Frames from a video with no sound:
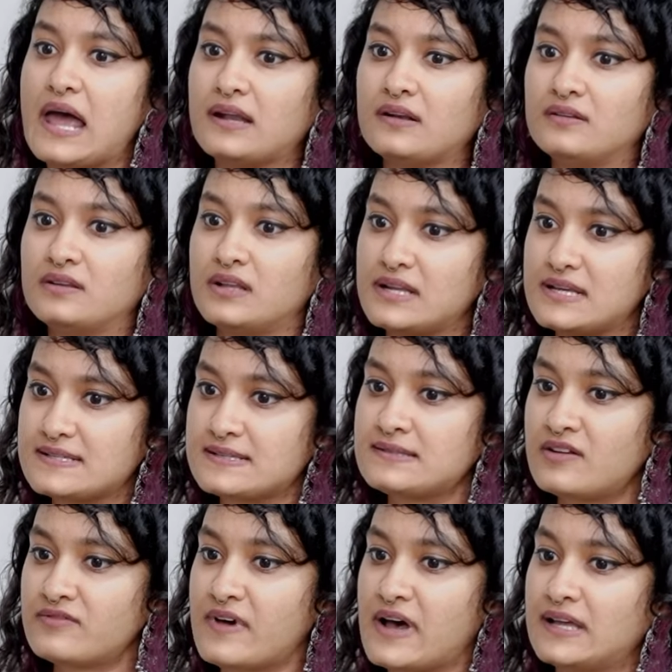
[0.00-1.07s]
and the reason
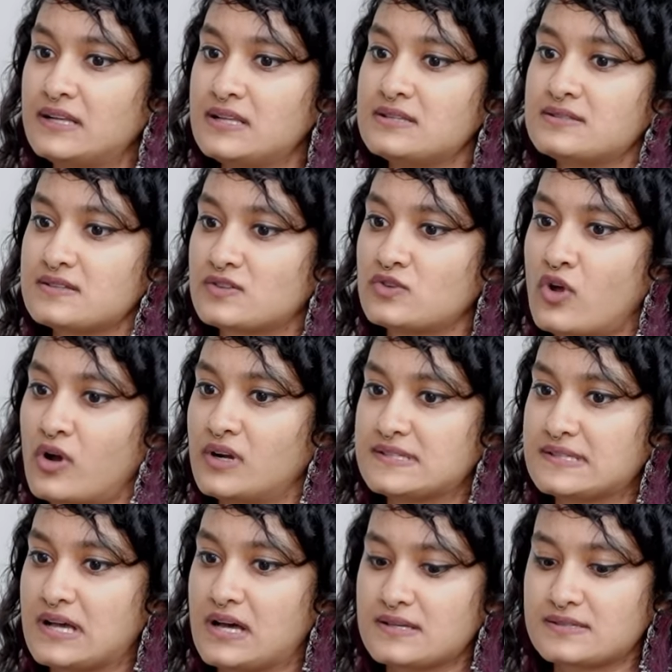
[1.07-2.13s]
that violence is not
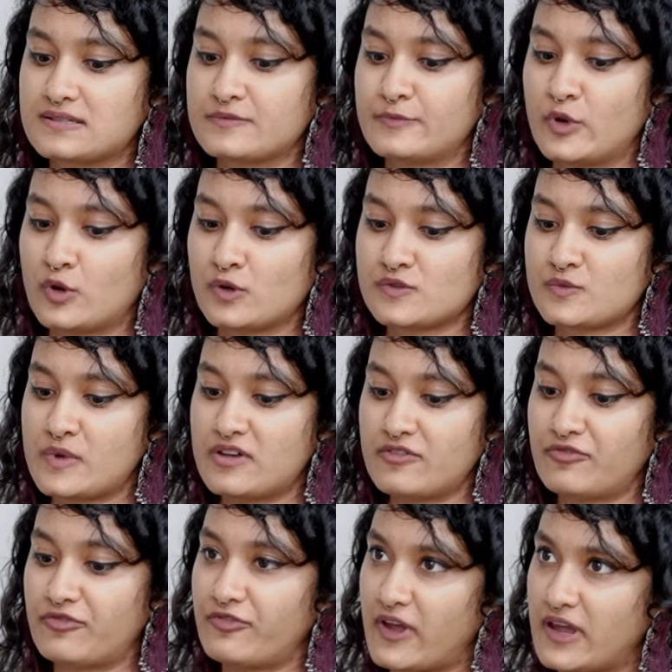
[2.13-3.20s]
discussed is because we
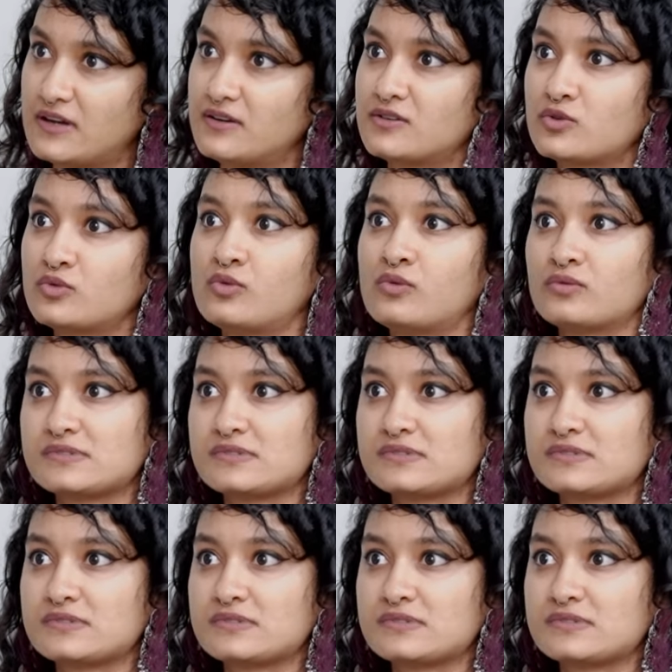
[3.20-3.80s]
have failed to